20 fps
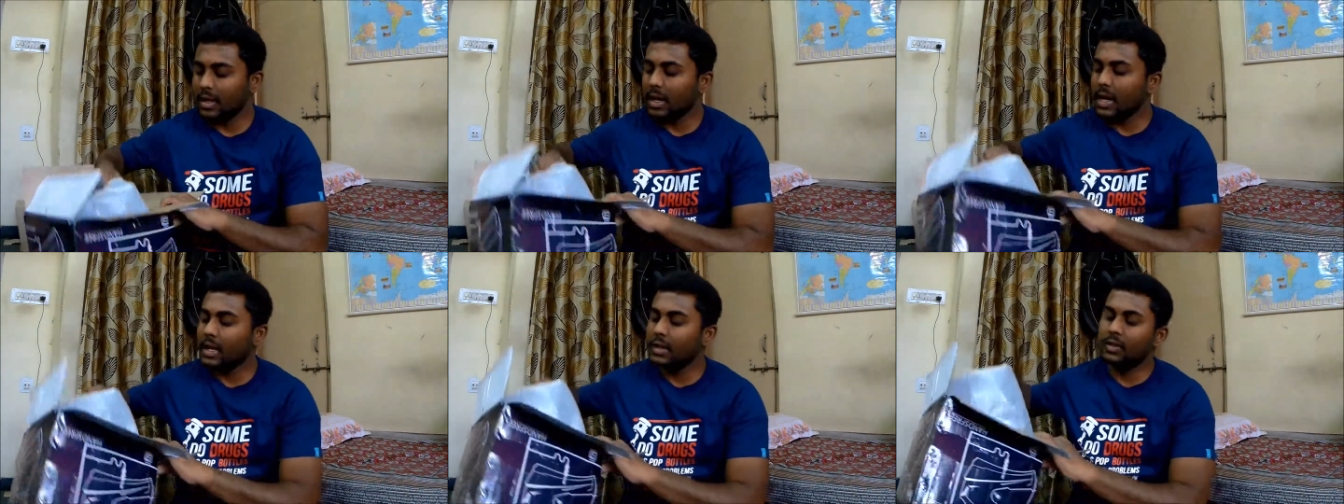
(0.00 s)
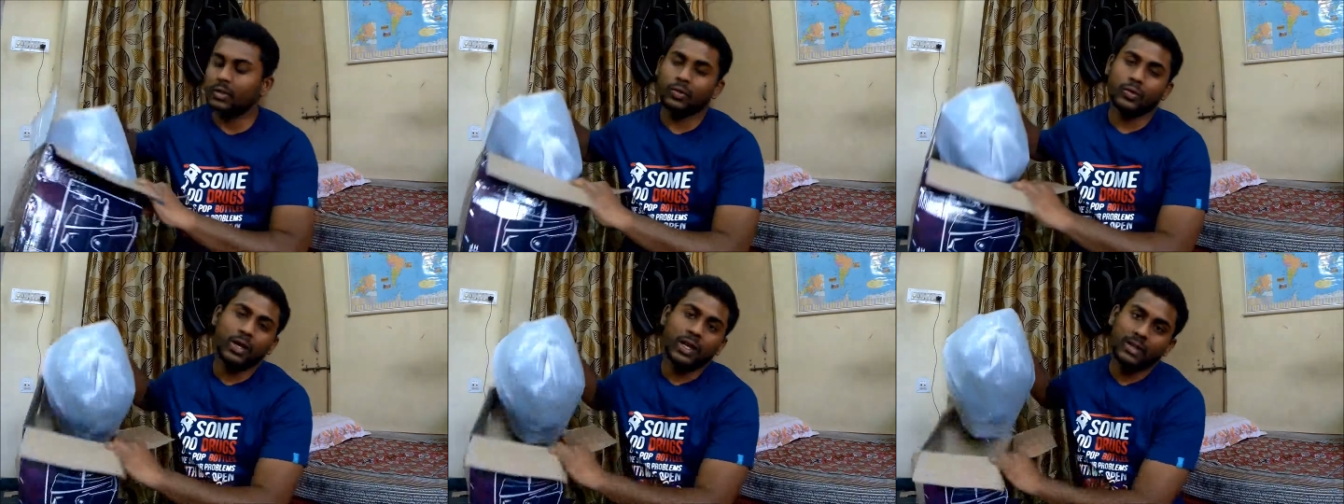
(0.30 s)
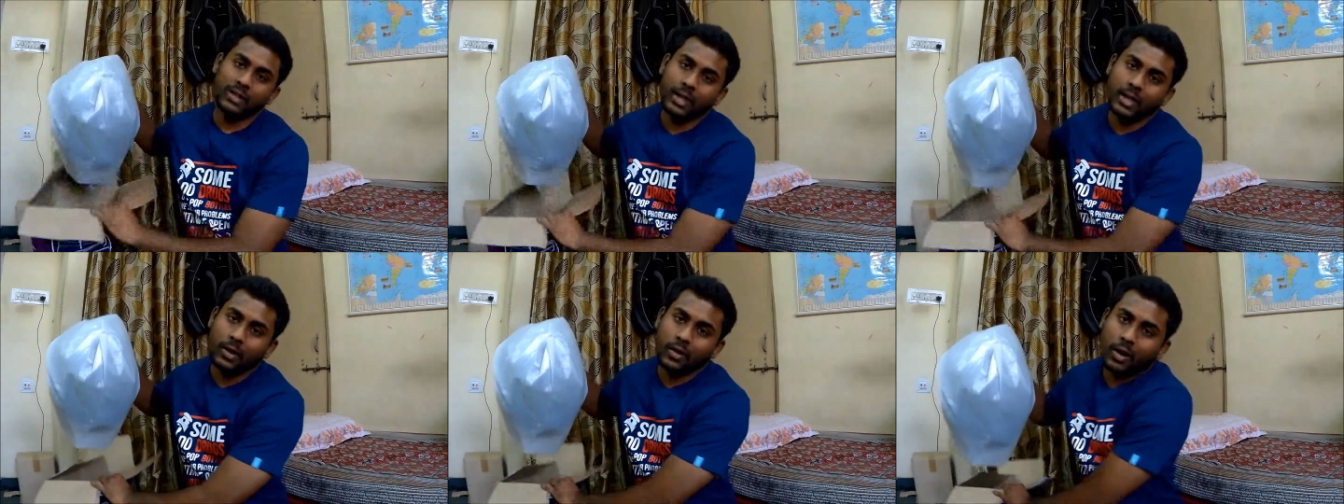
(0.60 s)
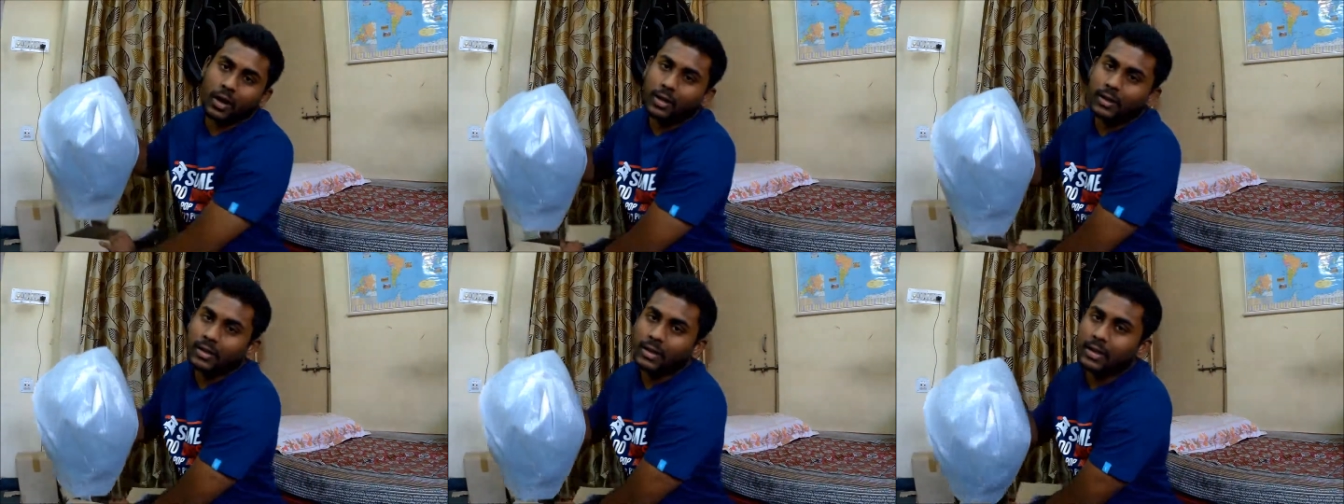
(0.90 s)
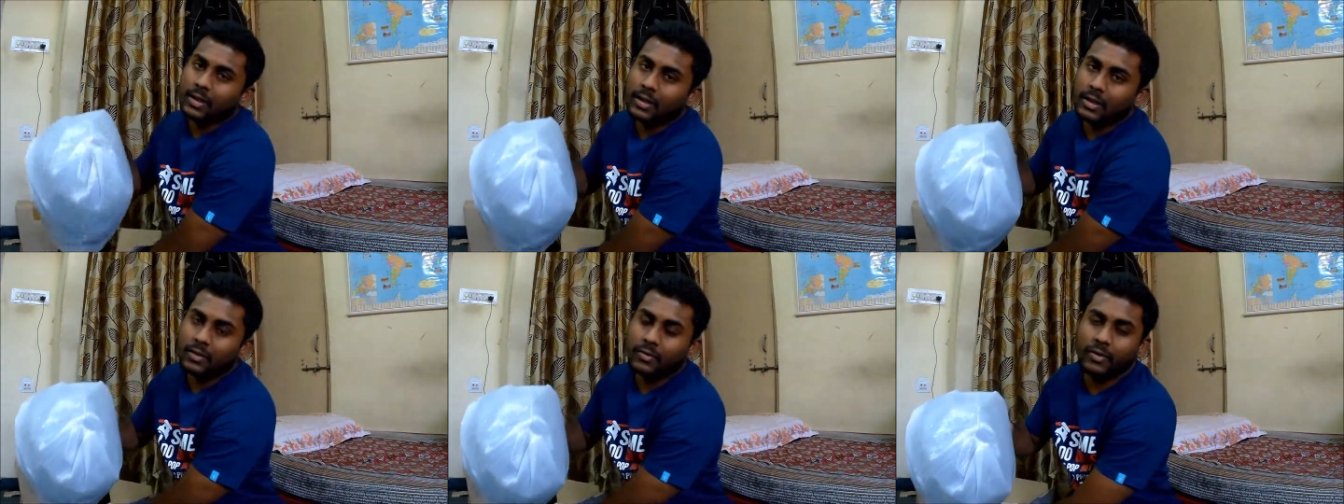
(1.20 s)
as soon as I got the
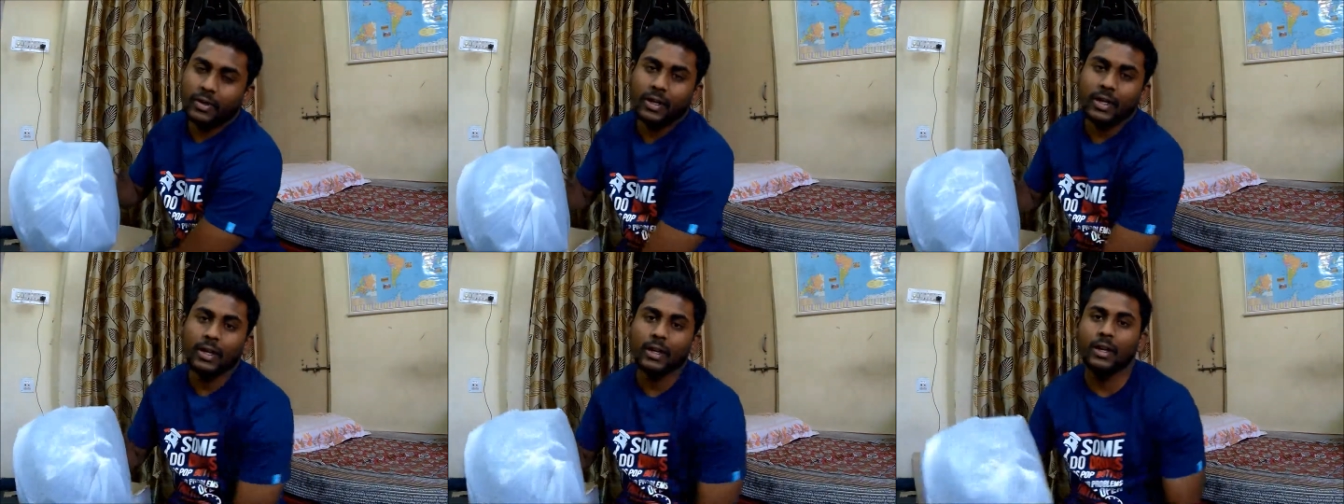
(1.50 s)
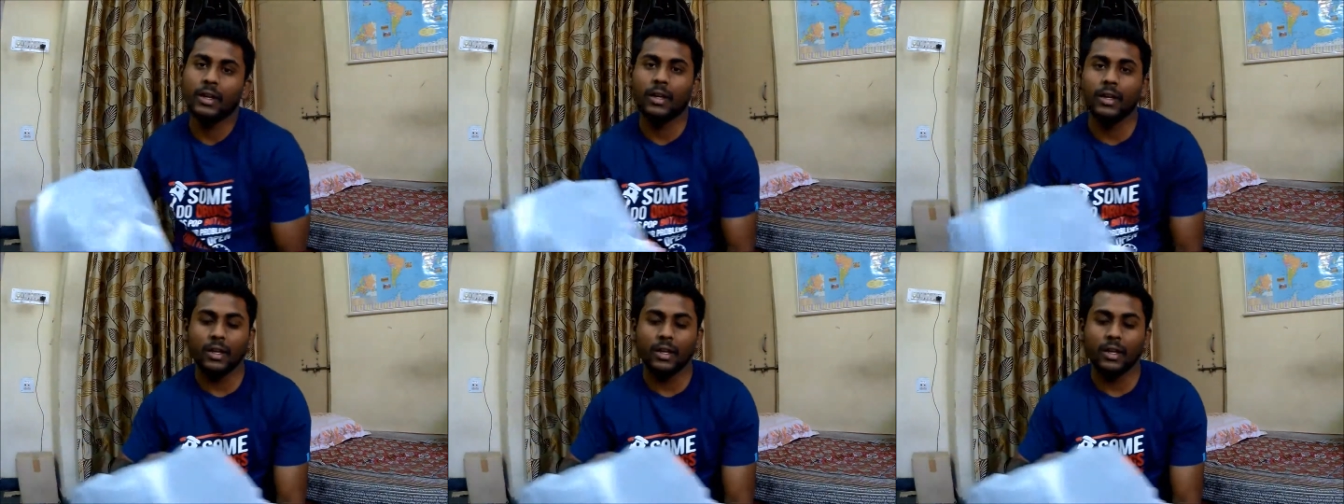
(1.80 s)
delivery